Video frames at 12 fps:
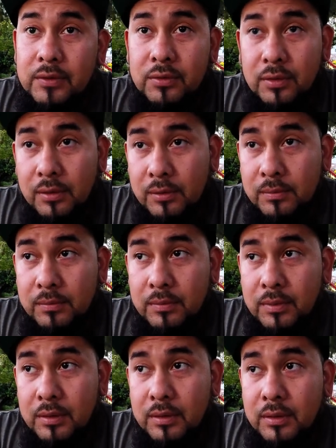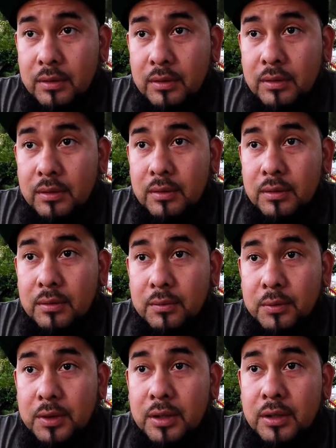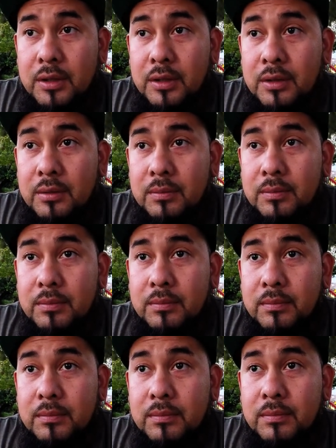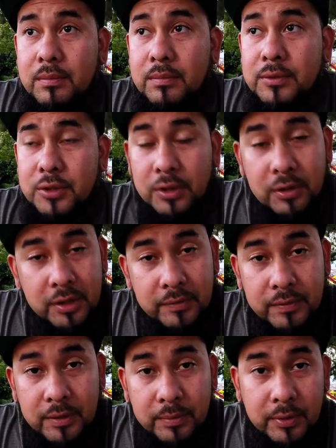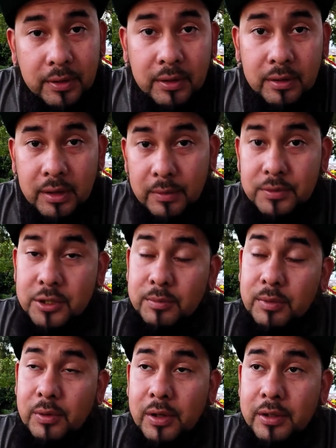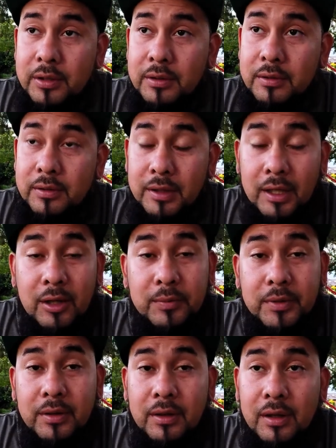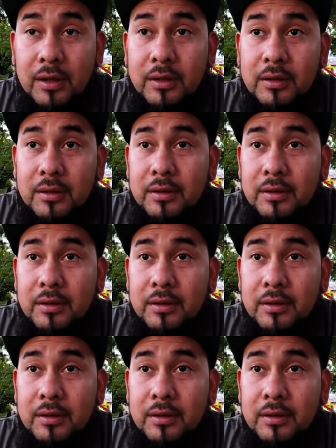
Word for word: So we took our DVD player and we took Moana. That helped a lot.